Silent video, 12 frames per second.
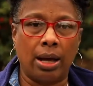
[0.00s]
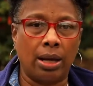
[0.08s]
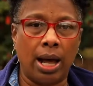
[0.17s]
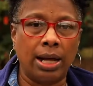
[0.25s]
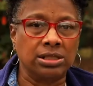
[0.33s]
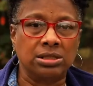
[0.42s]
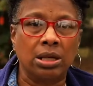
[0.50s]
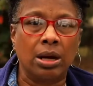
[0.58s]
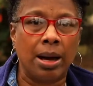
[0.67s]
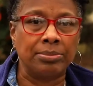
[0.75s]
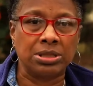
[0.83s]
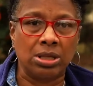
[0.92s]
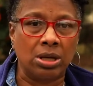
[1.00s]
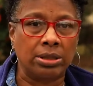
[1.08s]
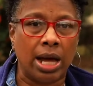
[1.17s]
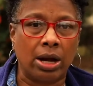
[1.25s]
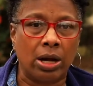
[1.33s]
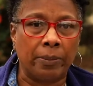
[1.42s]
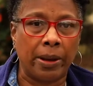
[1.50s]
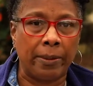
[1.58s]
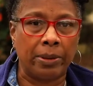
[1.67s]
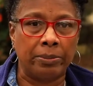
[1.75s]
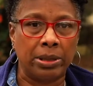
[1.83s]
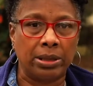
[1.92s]
I'm still not gonna be
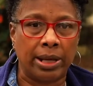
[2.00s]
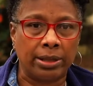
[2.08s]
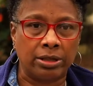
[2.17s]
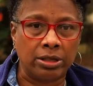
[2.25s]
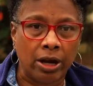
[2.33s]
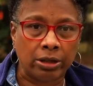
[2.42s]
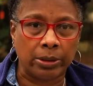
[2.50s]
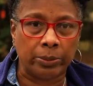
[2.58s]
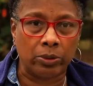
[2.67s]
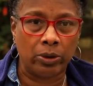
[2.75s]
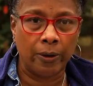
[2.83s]
able to meet that deductible.